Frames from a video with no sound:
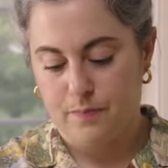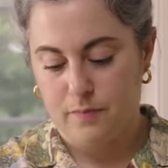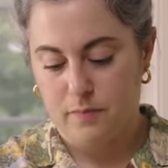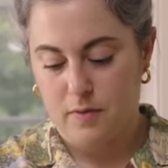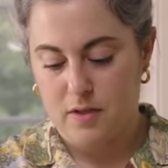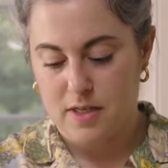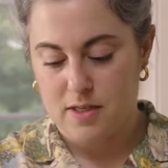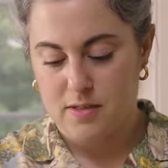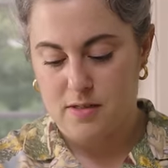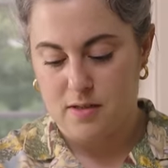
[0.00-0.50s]
I'm
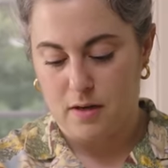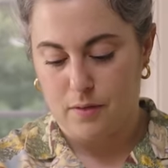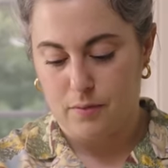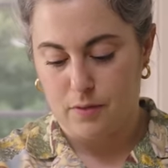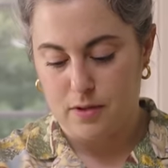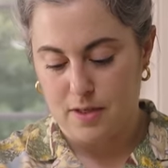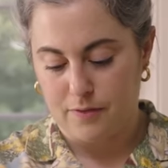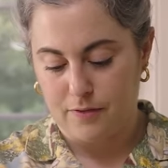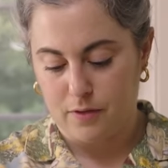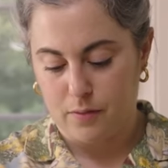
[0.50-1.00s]
gonna taste it. I
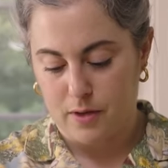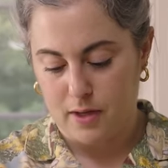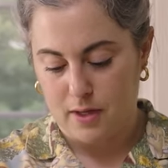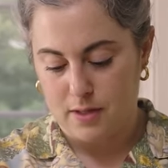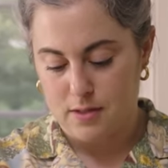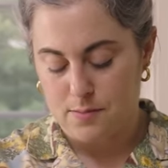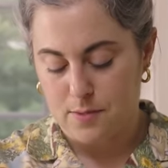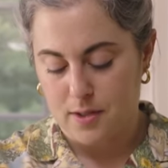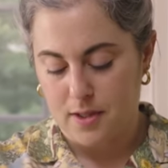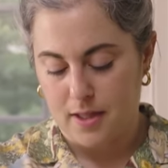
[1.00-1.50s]
definitely wanna
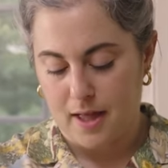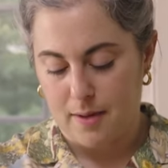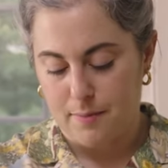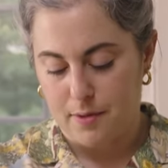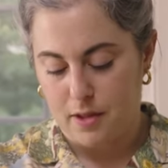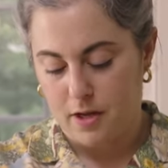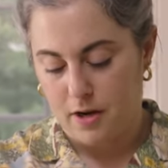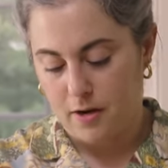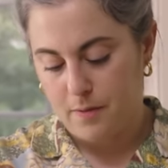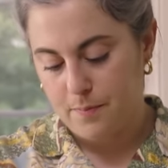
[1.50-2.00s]
get some clam
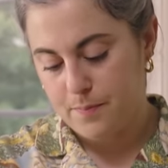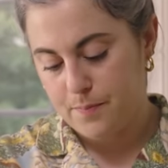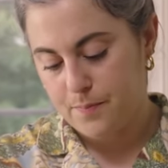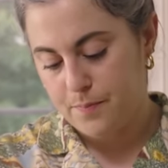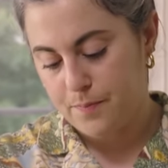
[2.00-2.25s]
in there.